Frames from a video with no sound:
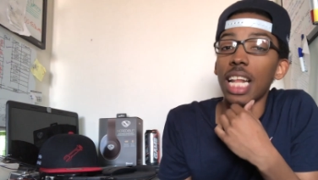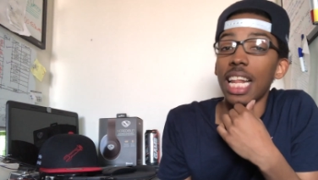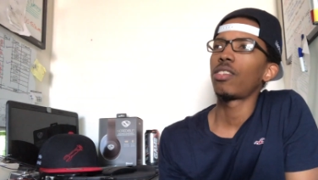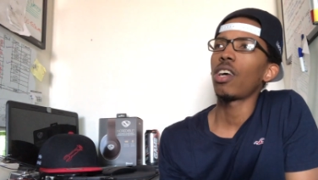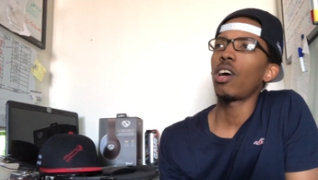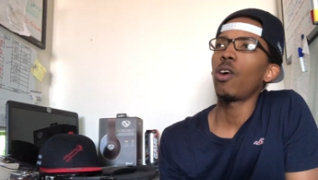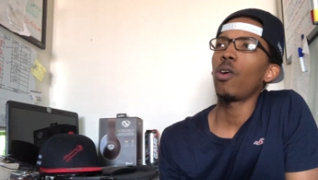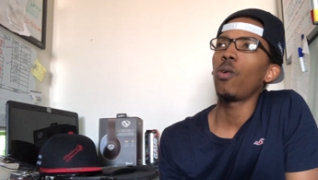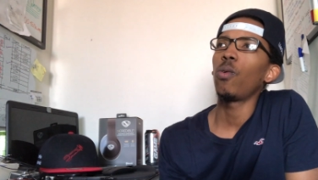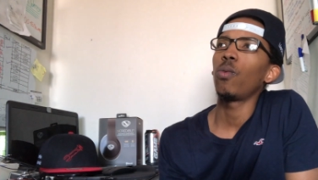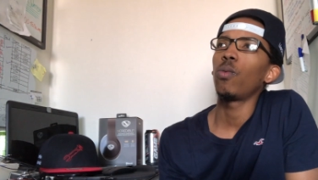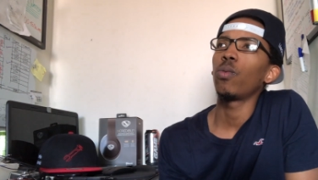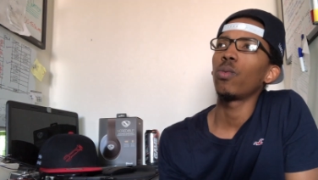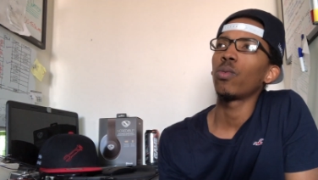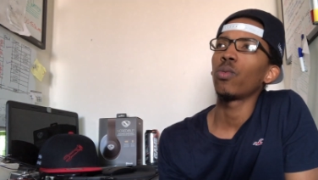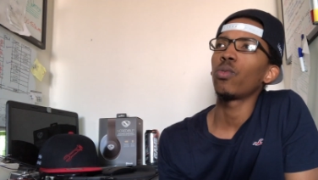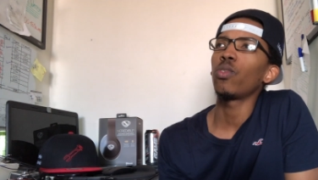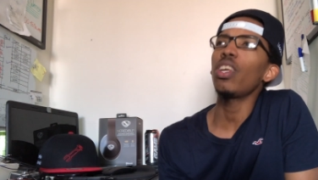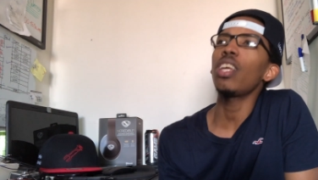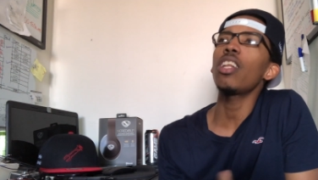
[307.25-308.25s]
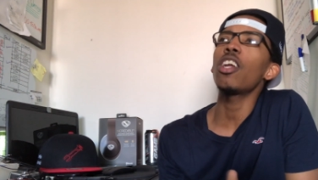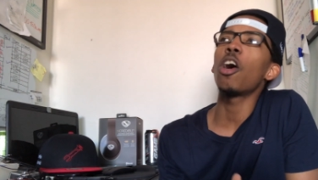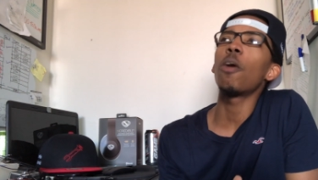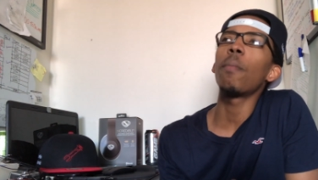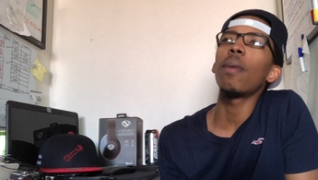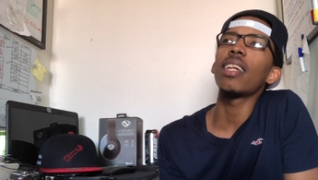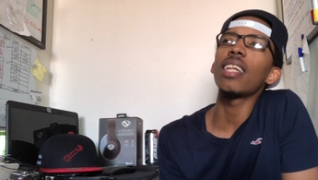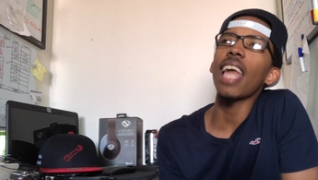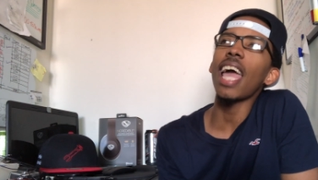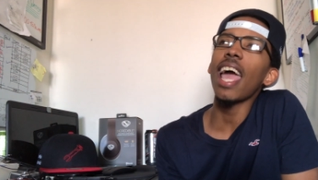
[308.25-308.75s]
So, you know,
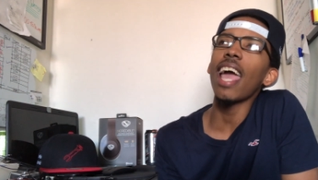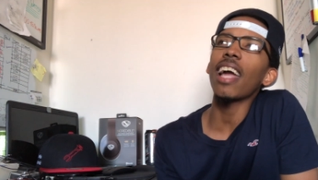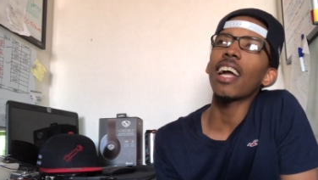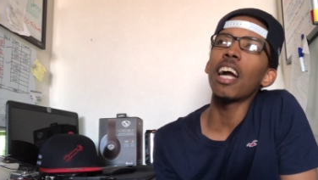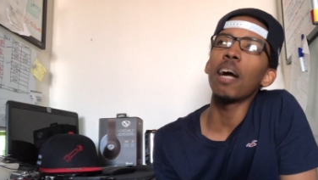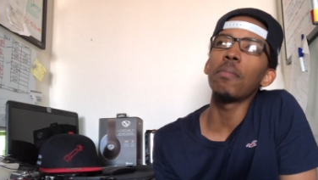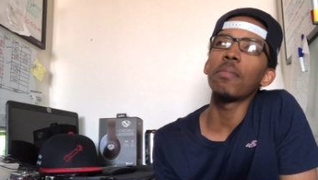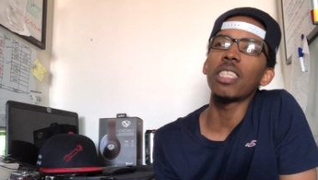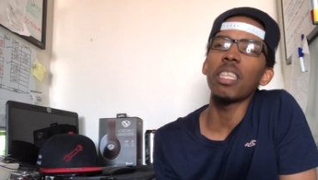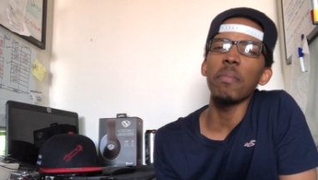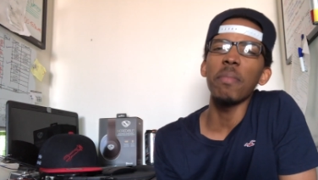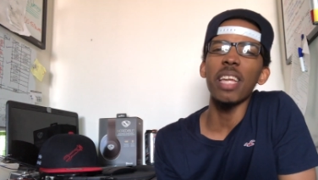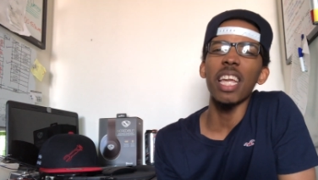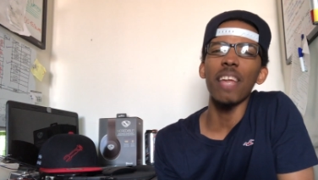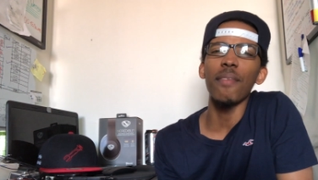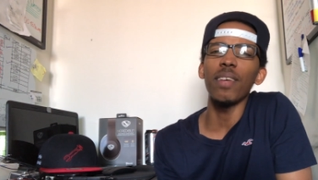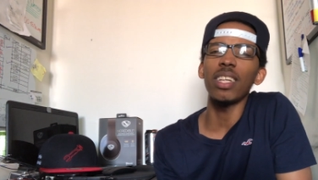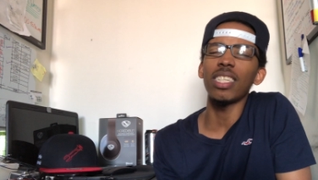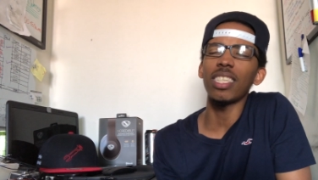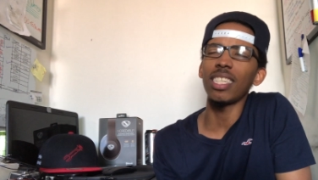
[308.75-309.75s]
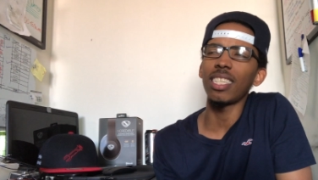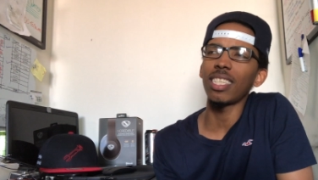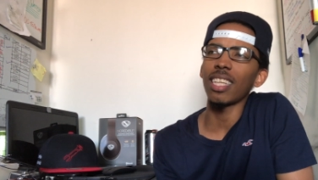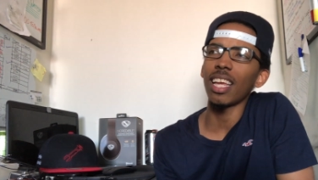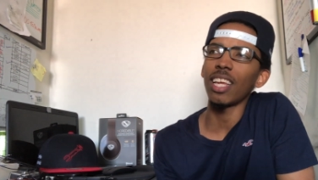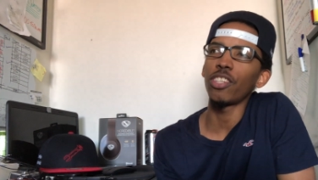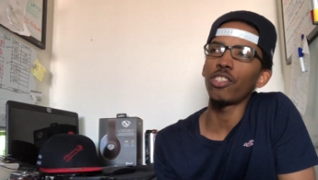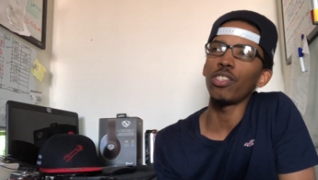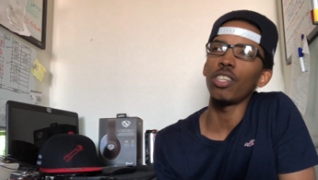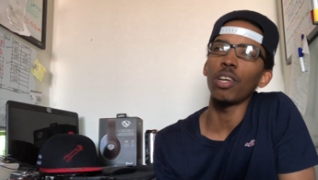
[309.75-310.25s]
my dad comes to me, eventually
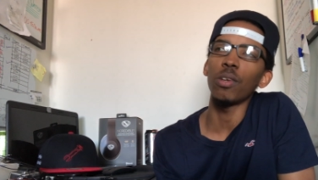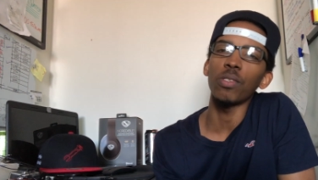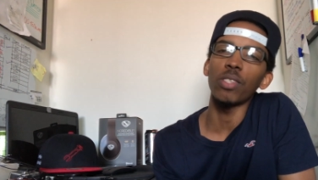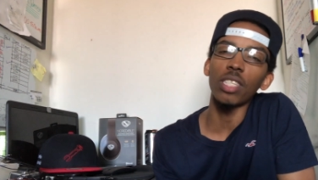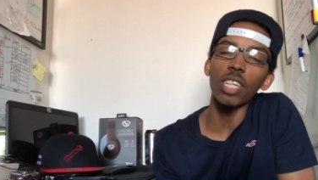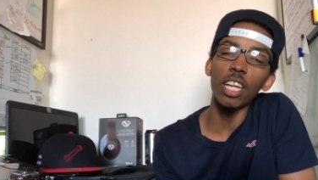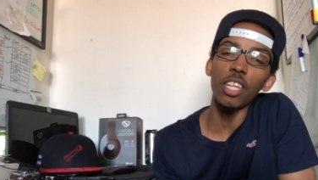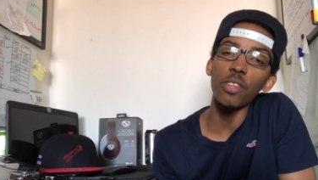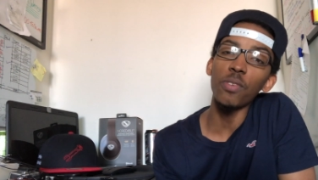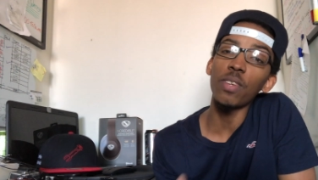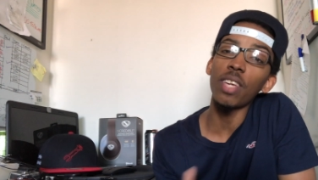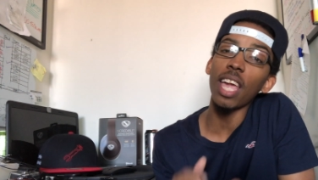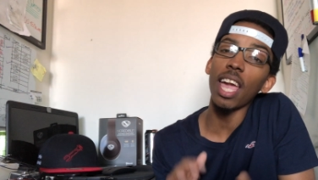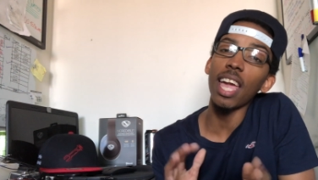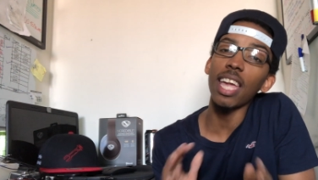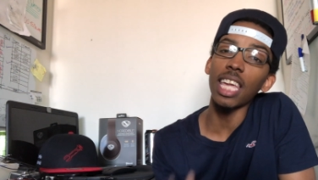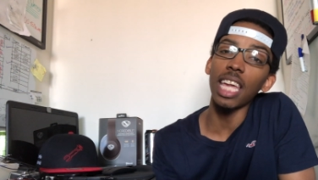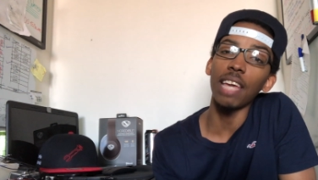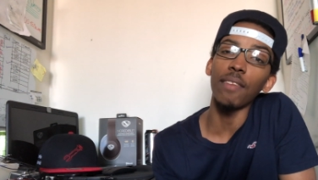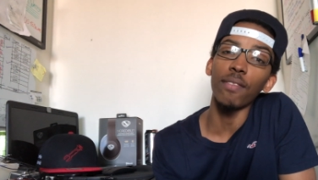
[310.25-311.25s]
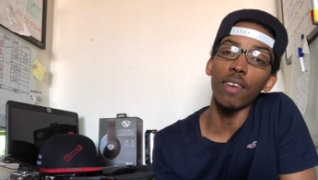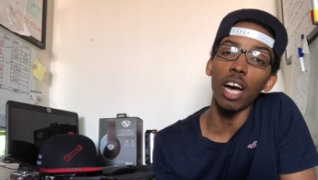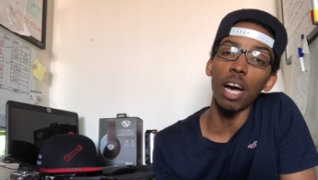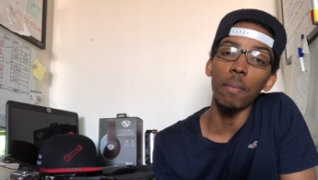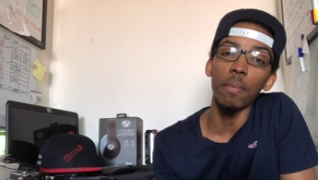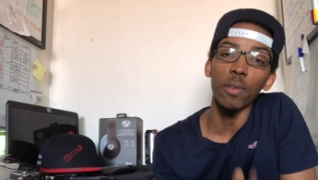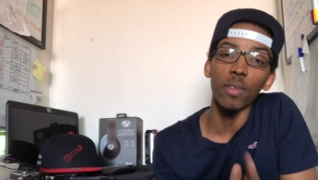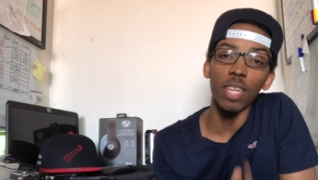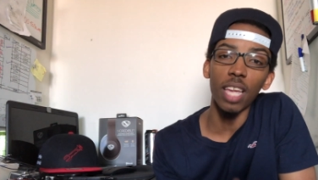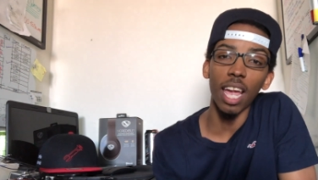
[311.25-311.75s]
says, you know, son, you can't give
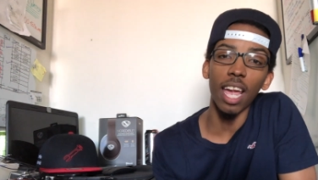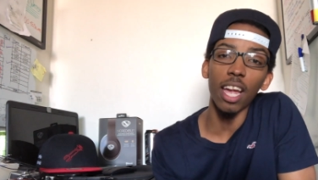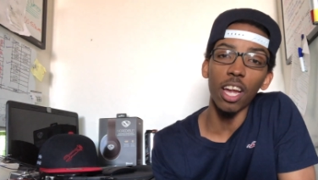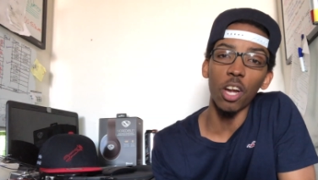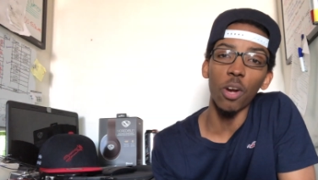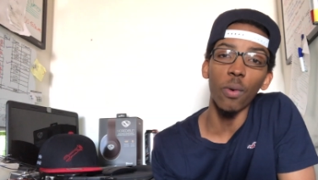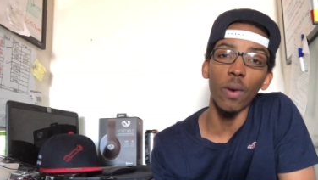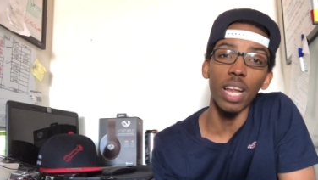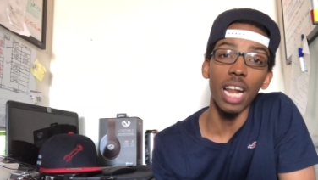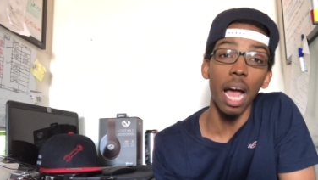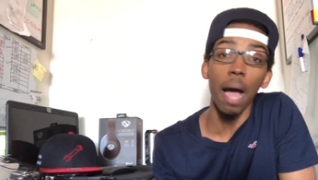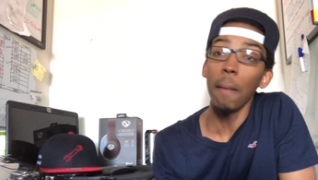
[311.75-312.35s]
up, you can't quit.